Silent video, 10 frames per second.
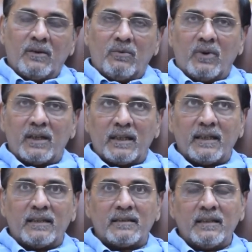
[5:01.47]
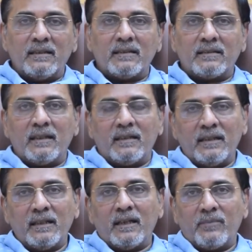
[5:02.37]
What I can say is that
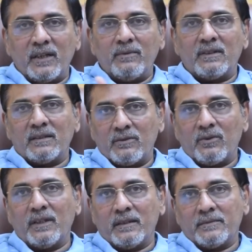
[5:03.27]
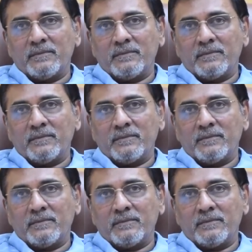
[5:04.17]
any company which is growing